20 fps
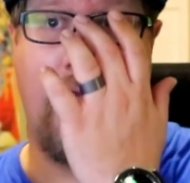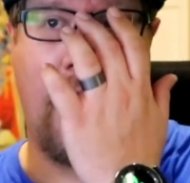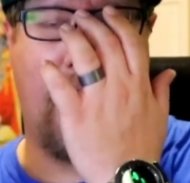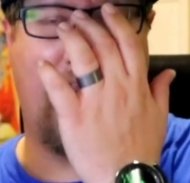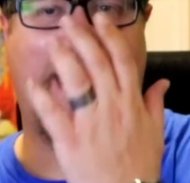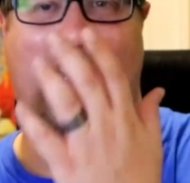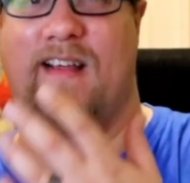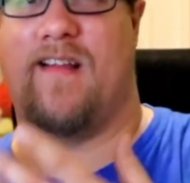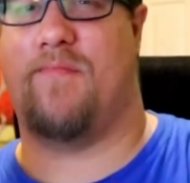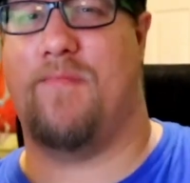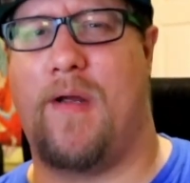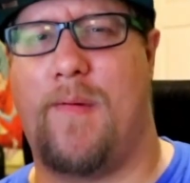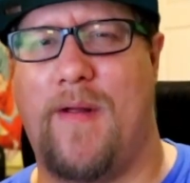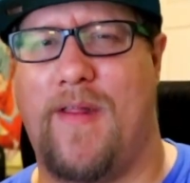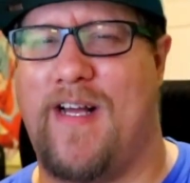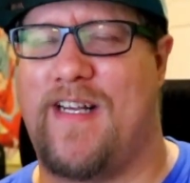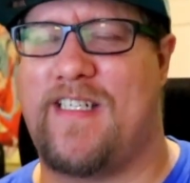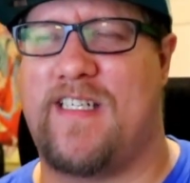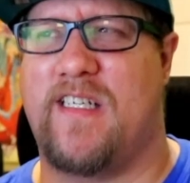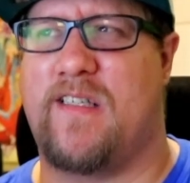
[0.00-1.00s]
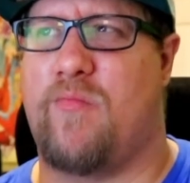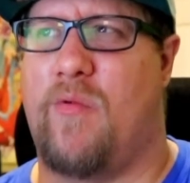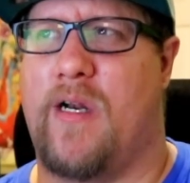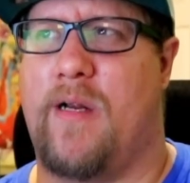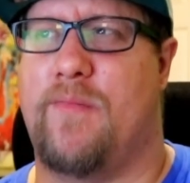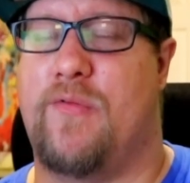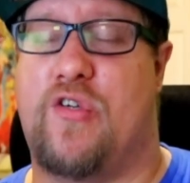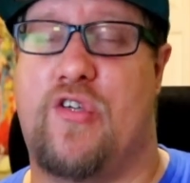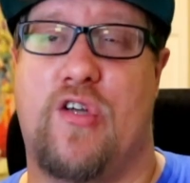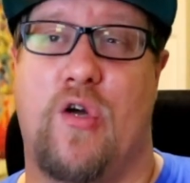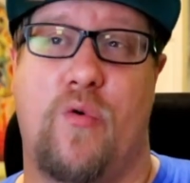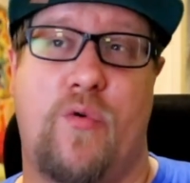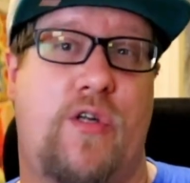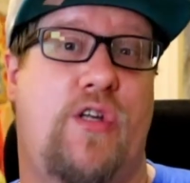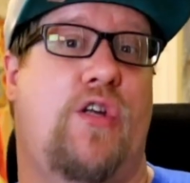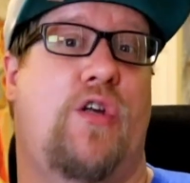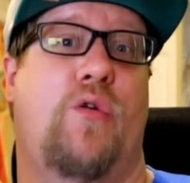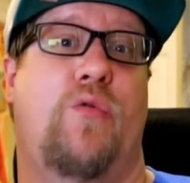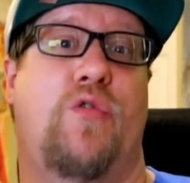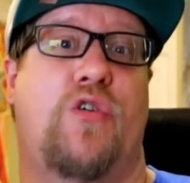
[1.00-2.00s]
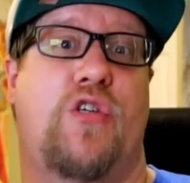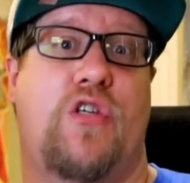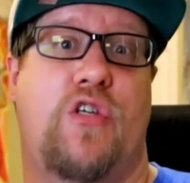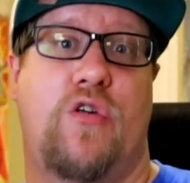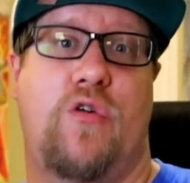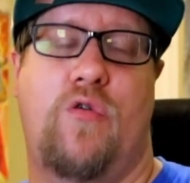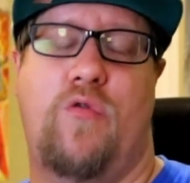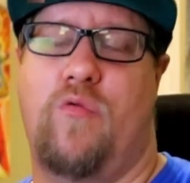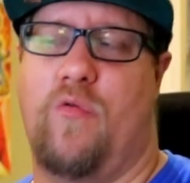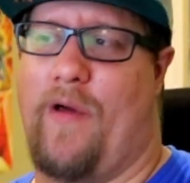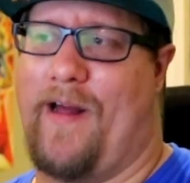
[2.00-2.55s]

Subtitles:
And I guess maybe that's just what I'm so used to,